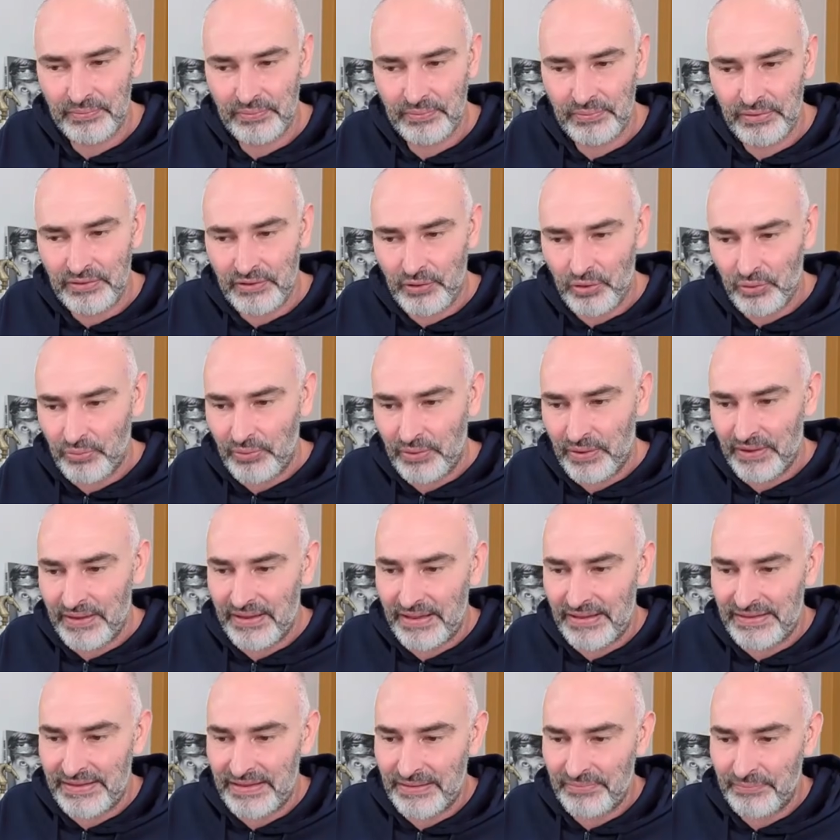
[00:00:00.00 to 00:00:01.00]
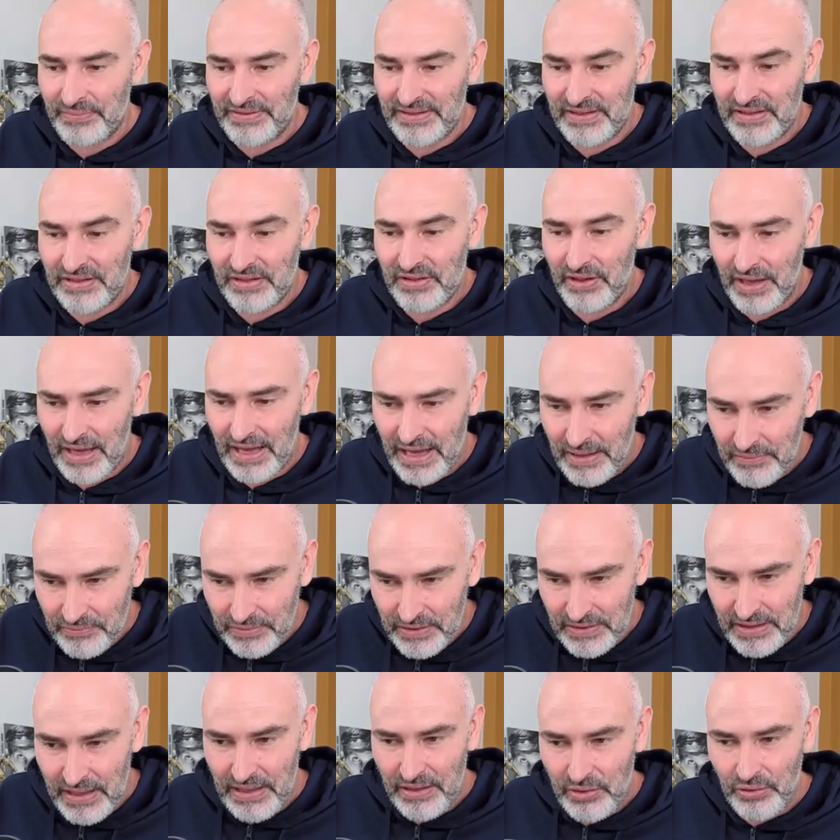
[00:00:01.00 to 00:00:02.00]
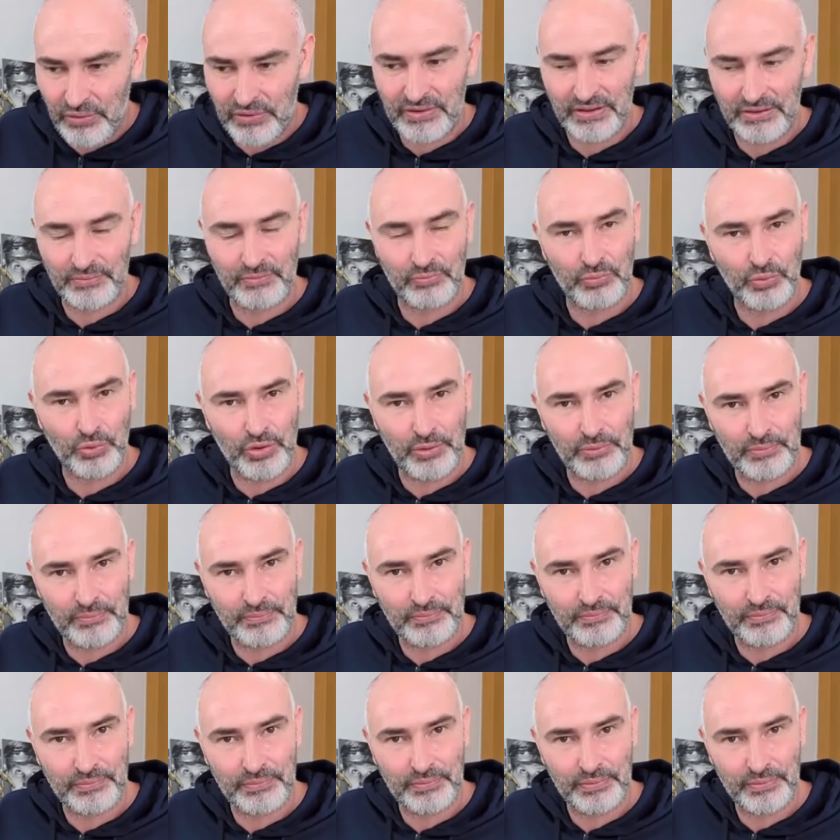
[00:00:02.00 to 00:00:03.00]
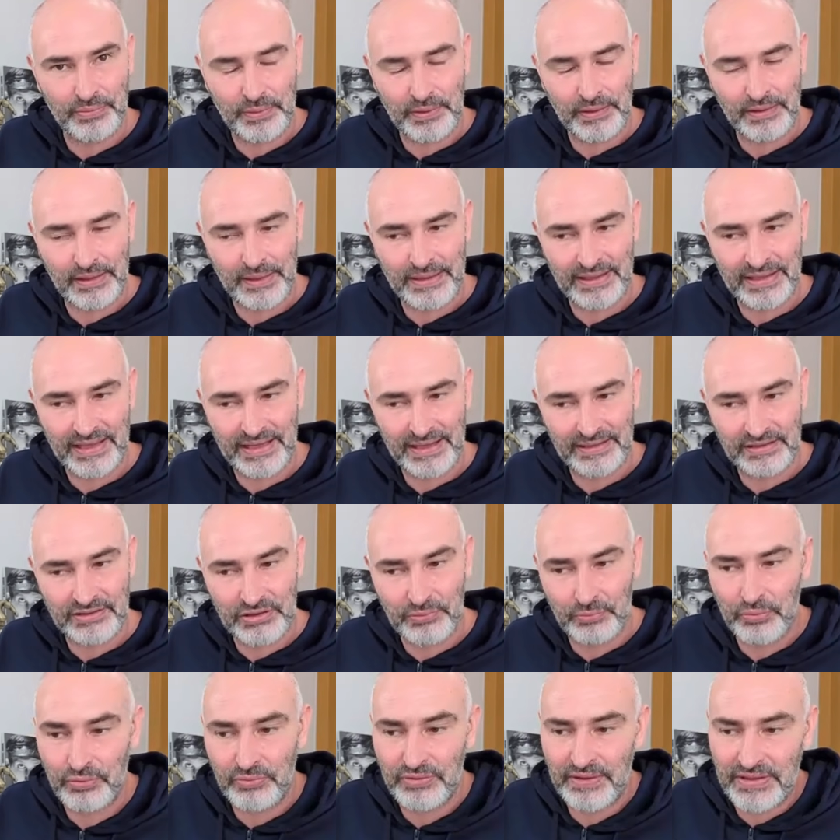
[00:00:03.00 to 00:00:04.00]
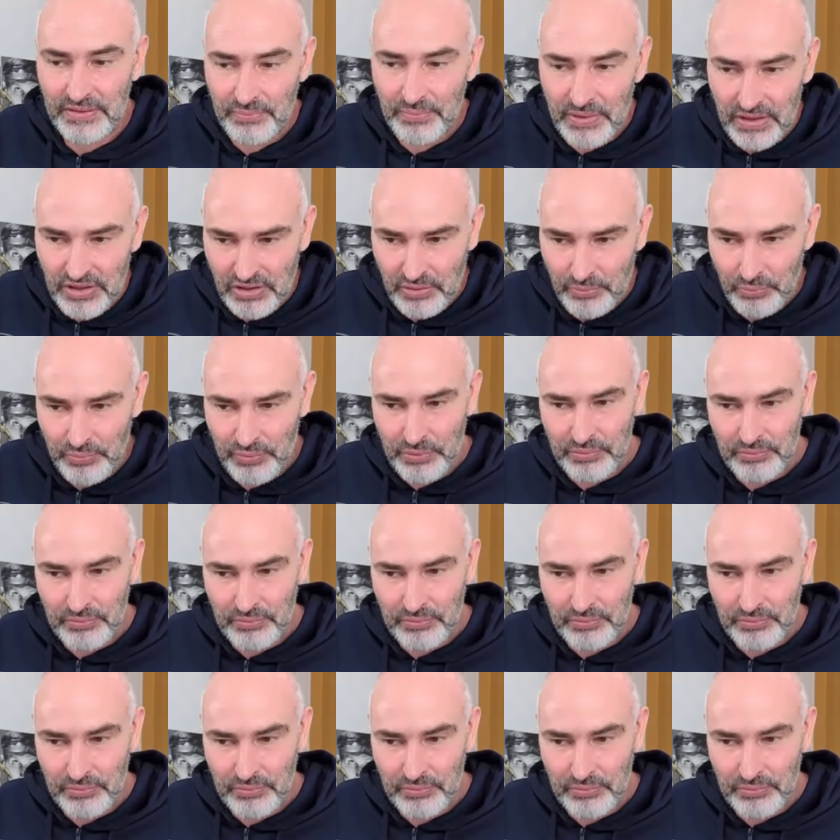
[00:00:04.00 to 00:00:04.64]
So in this position, I have to take on d4. And he has to move his bishop.